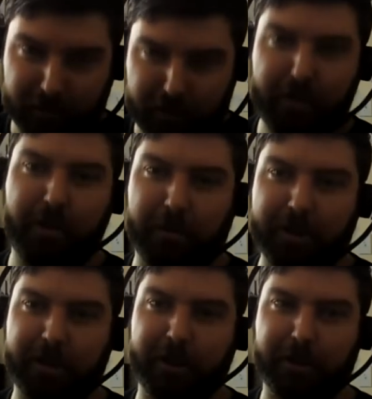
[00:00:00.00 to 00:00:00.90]
do your
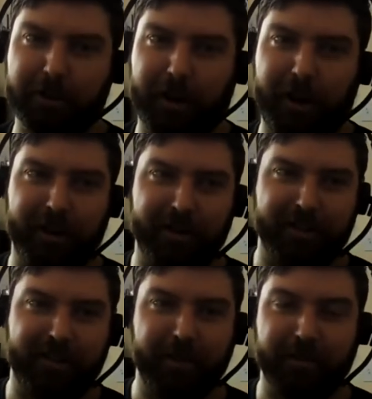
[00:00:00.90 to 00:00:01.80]
research uh, to
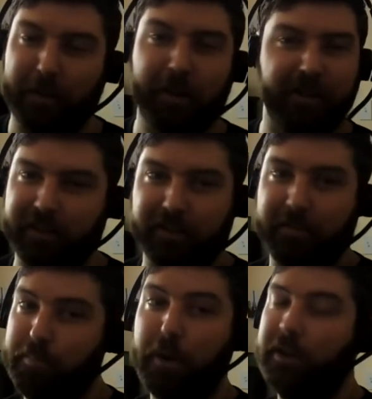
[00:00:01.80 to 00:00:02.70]
see if someone else has
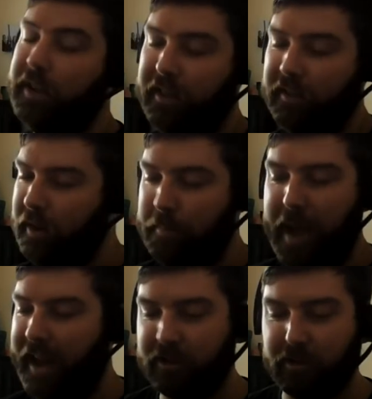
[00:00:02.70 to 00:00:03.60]
put together a
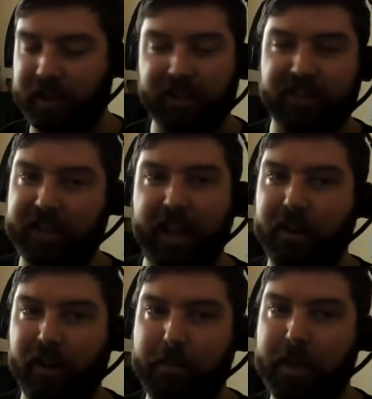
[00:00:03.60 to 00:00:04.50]
package or an SDK
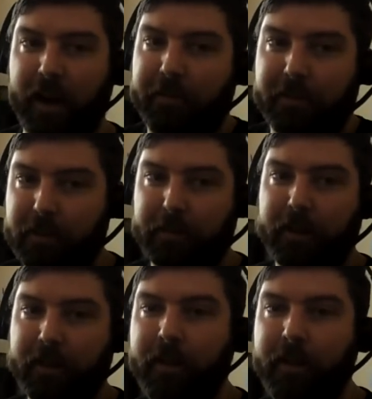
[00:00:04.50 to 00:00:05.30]
or API for something,